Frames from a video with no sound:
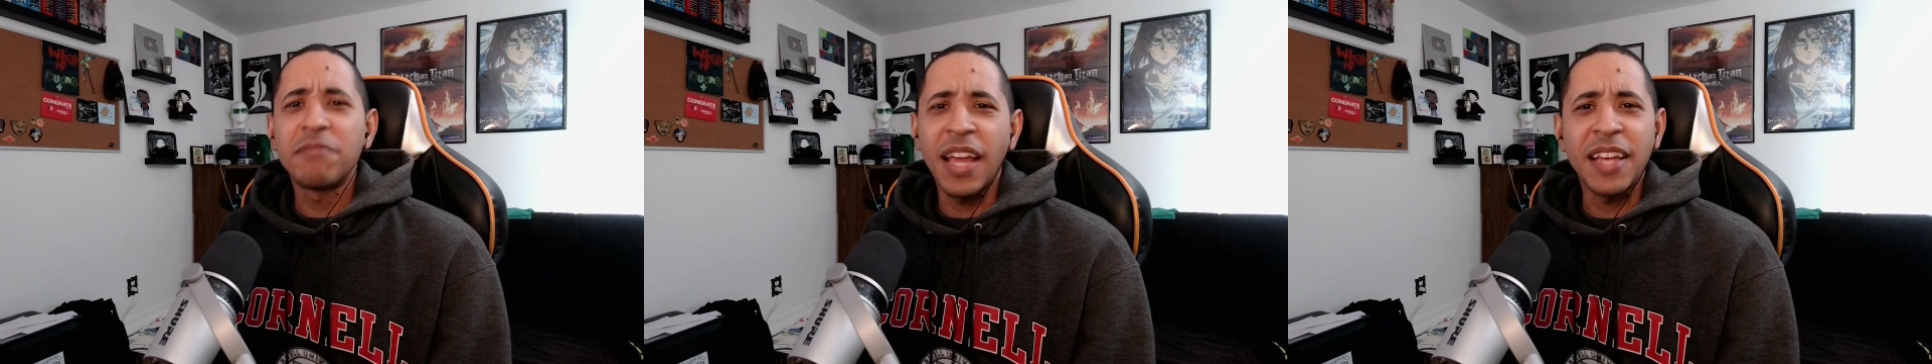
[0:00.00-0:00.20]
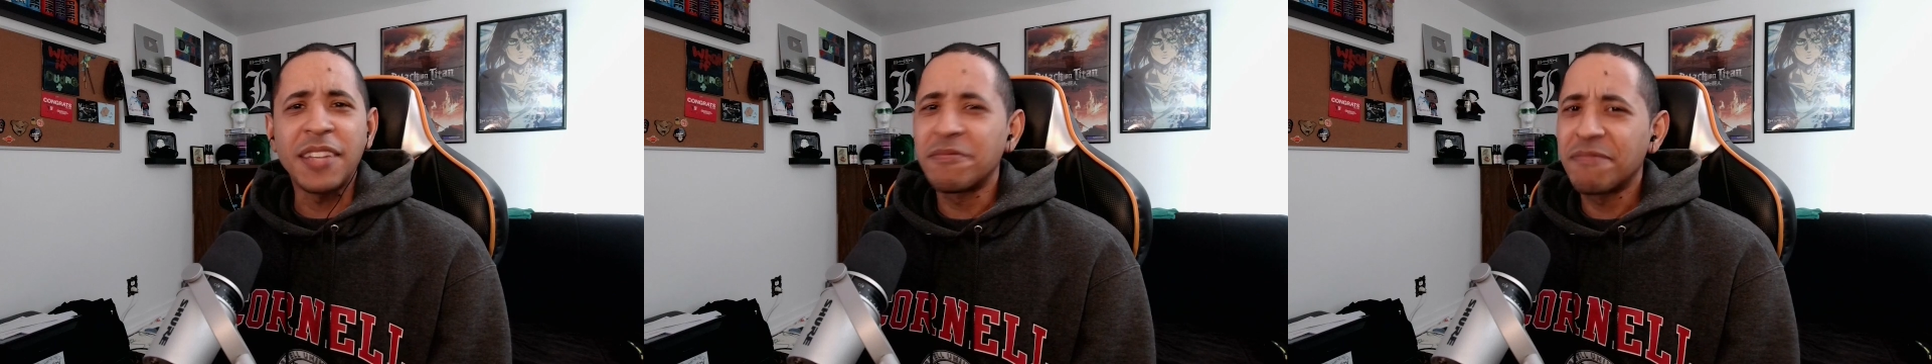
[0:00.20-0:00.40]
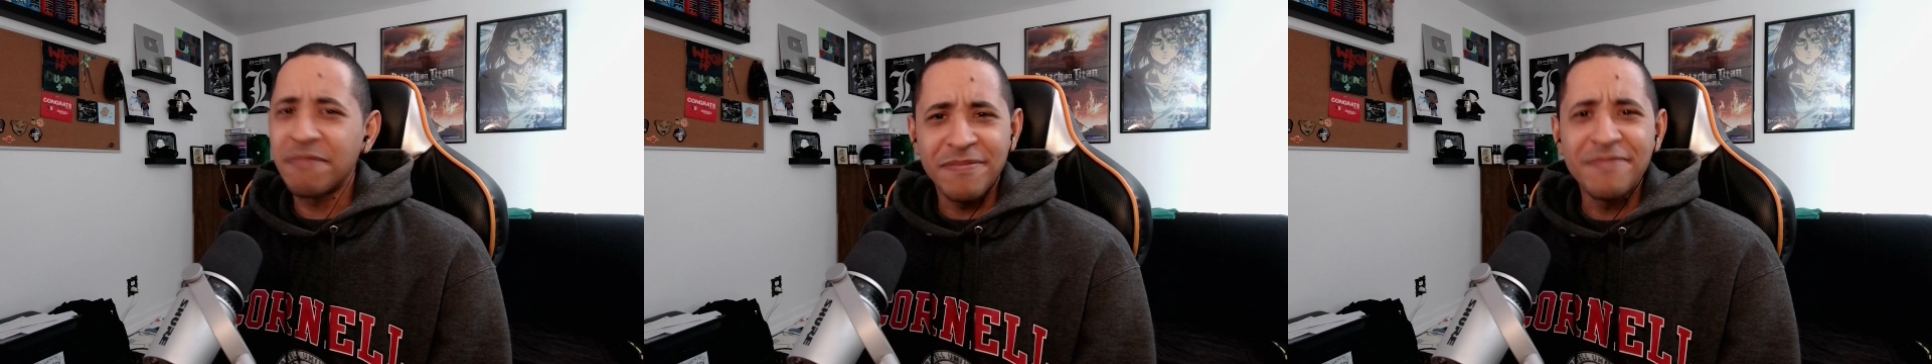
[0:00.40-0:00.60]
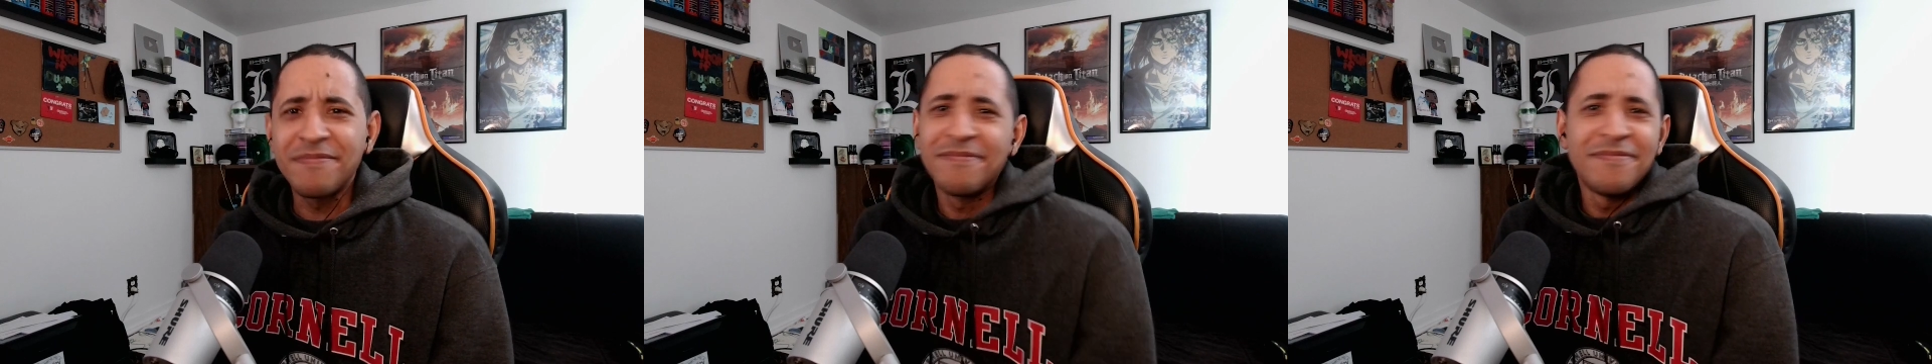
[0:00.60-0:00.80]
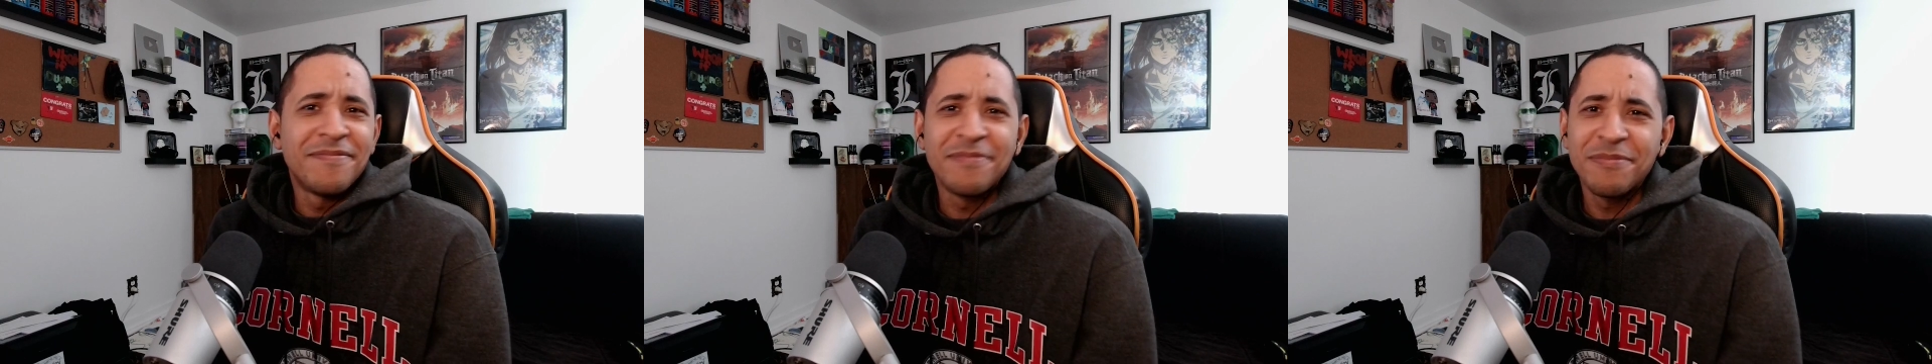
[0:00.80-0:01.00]
like,
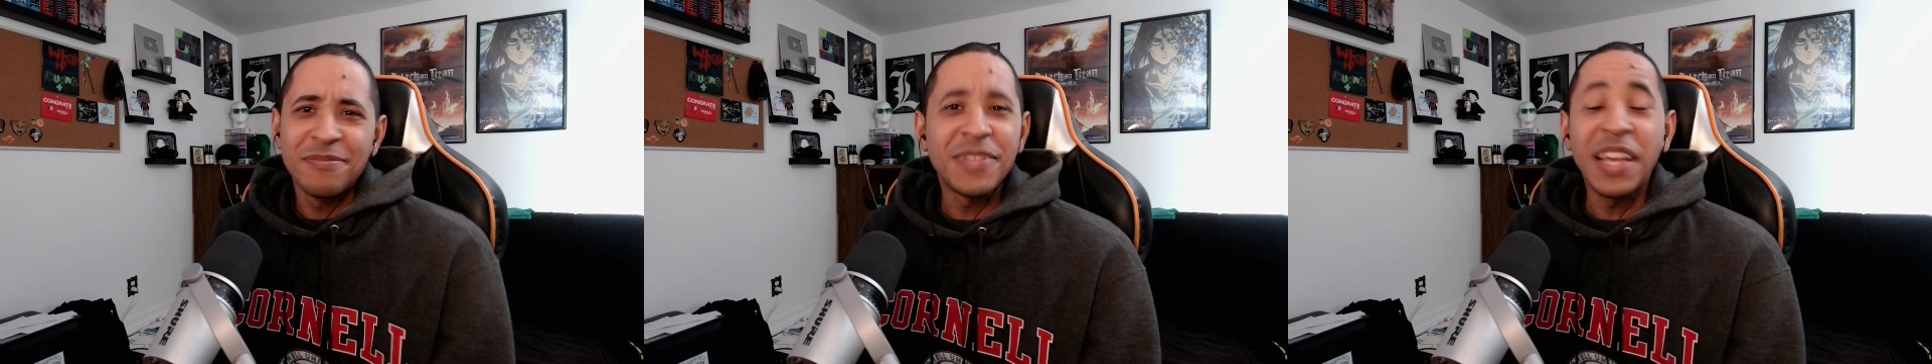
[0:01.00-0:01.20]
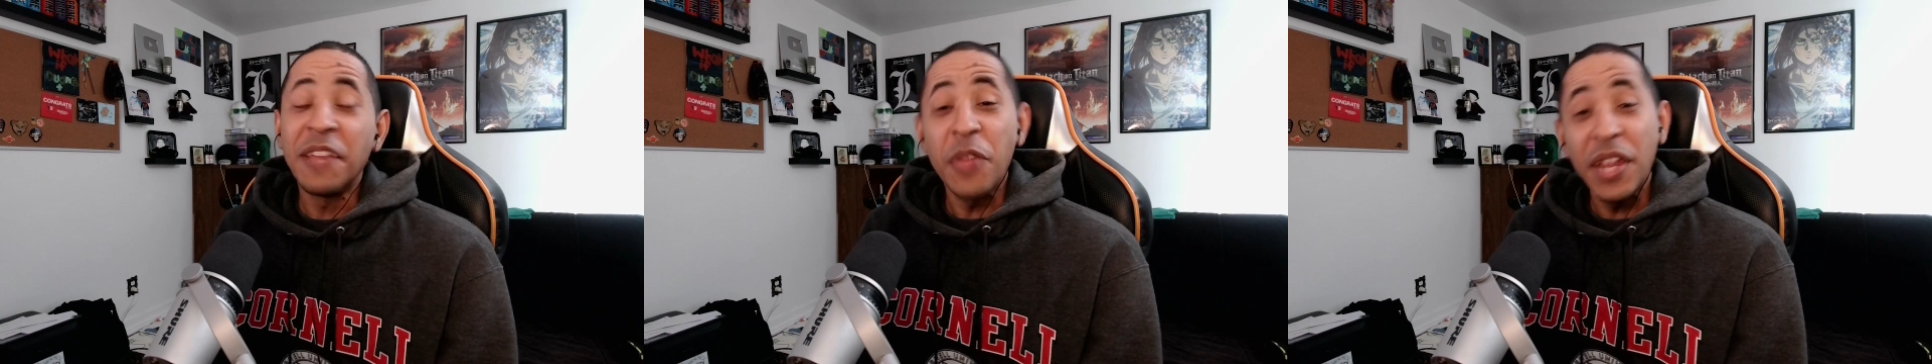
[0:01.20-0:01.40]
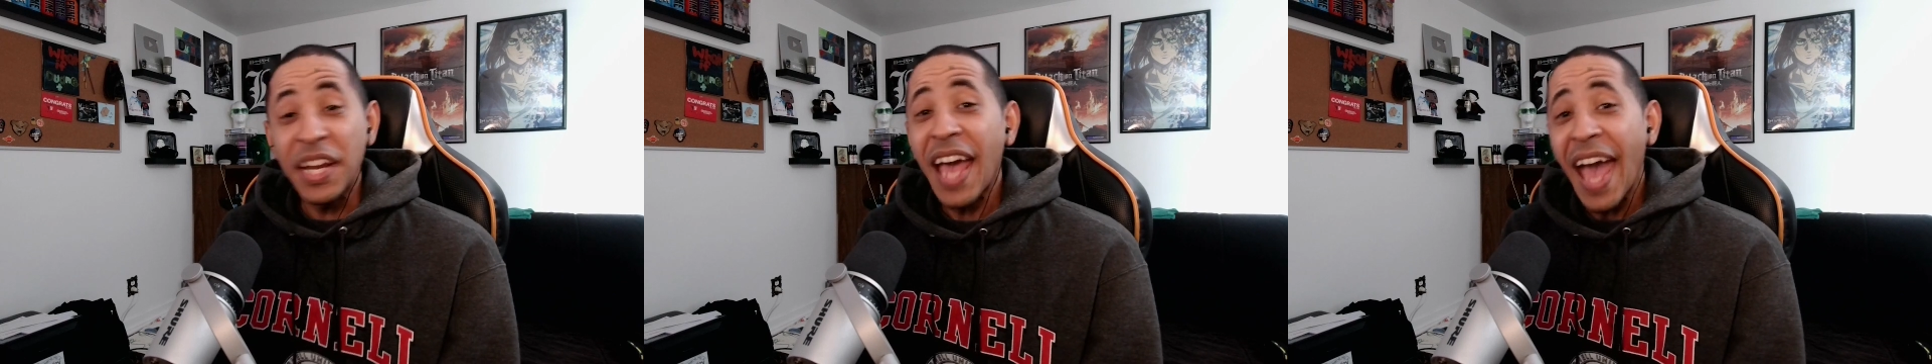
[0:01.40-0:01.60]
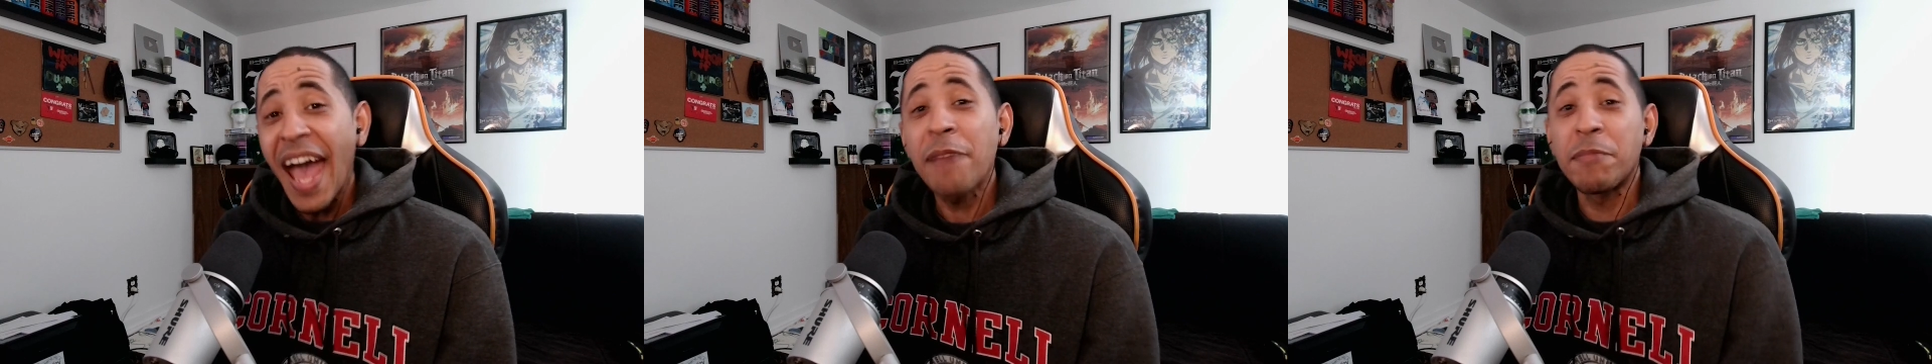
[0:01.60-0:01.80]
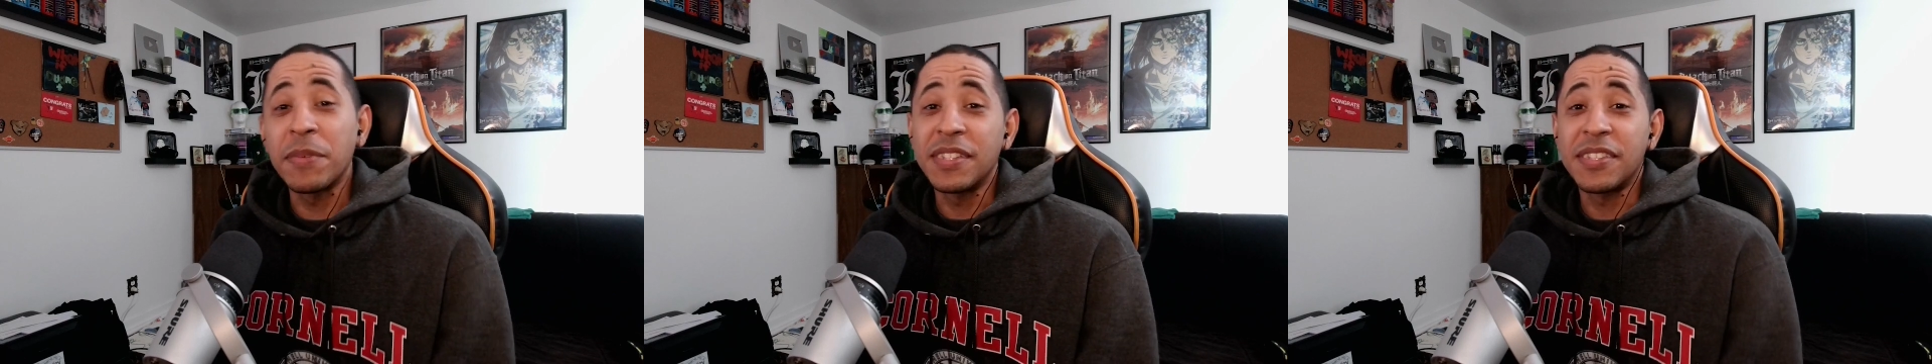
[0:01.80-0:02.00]
and then it
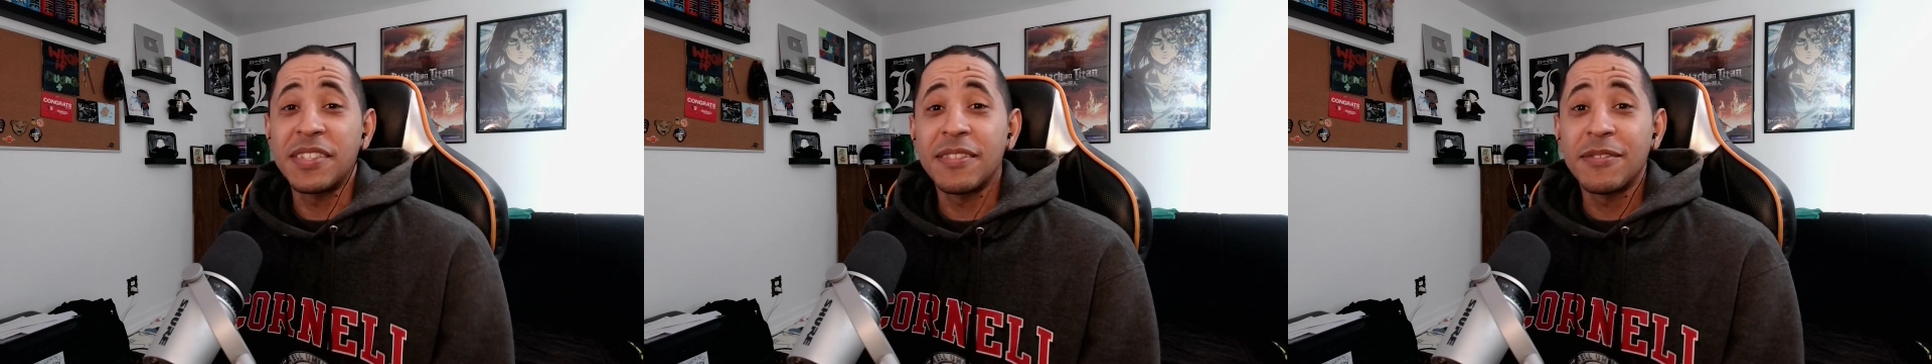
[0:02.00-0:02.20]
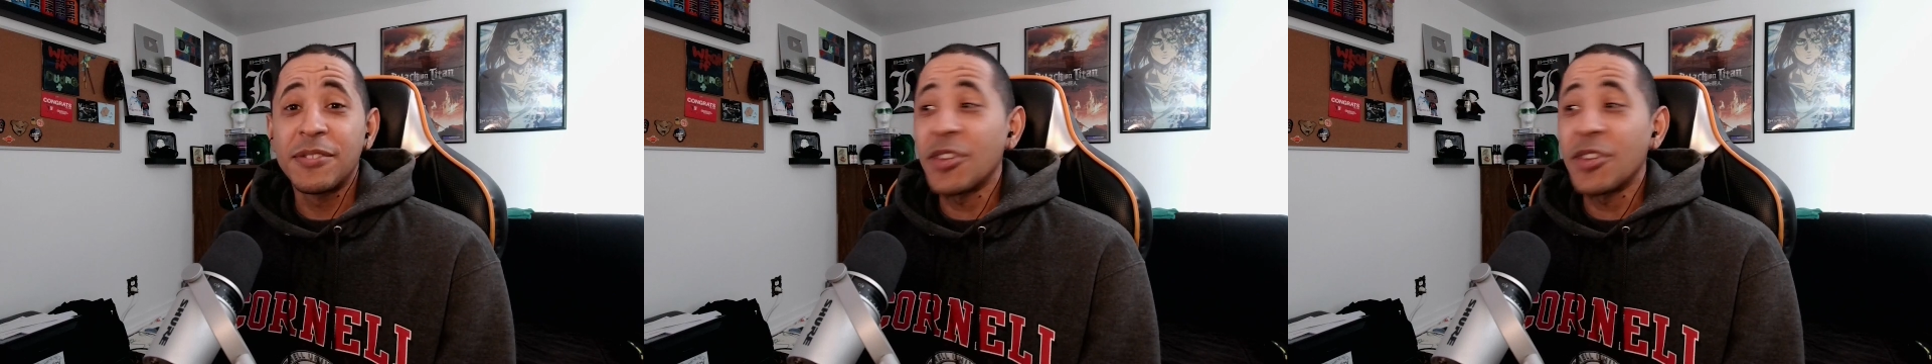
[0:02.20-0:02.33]
happens.